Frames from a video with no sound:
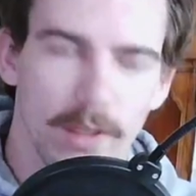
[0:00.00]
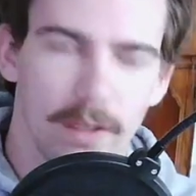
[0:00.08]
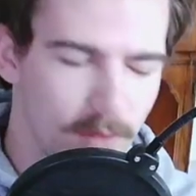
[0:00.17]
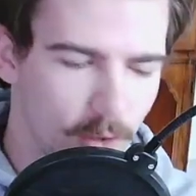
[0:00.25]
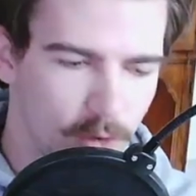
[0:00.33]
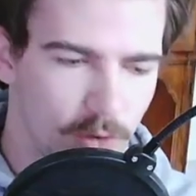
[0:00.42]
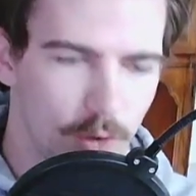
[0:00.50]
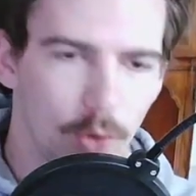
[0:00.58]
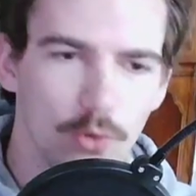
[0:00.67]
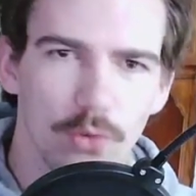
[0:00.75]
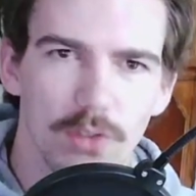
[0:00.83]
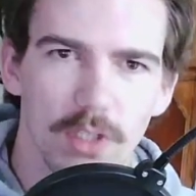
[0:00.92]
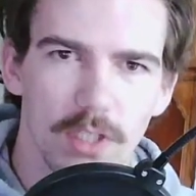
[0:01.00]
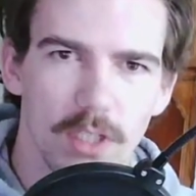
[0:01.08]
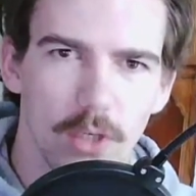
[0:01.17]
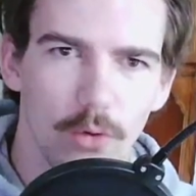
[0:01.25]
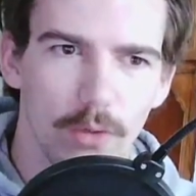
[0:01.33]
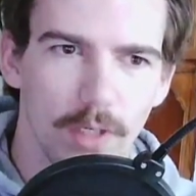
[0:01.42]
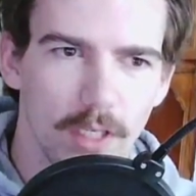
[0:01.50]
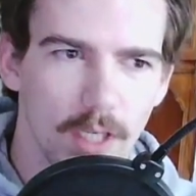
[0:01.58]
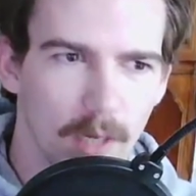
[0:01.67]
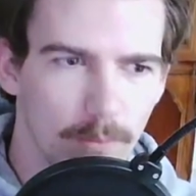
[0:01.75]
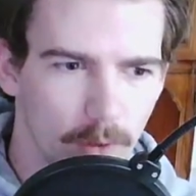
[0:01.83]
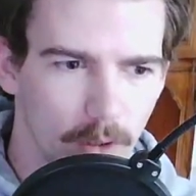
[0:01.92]
their social security
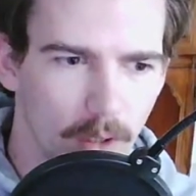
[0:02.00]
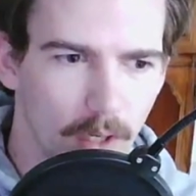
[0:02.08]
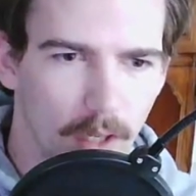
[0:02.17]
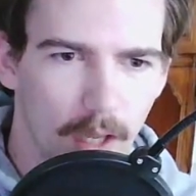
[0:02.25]
number,